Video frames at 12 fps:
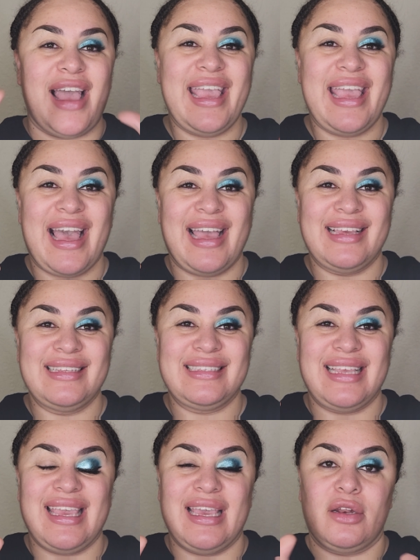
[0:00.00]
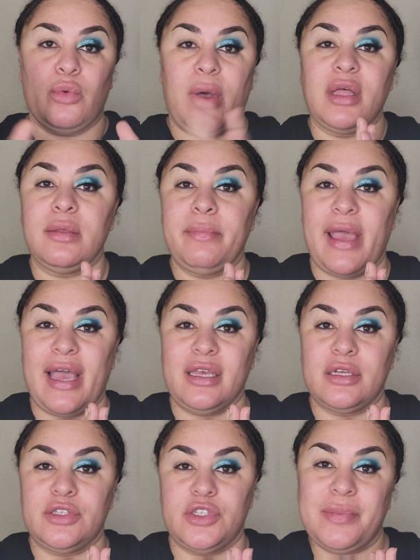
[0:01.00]
Hi guys and welcome
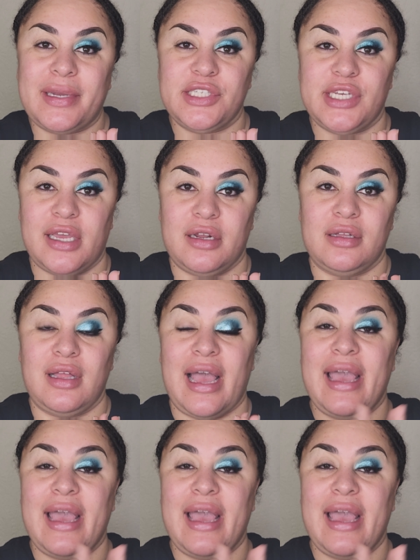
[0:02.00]
back to my channel.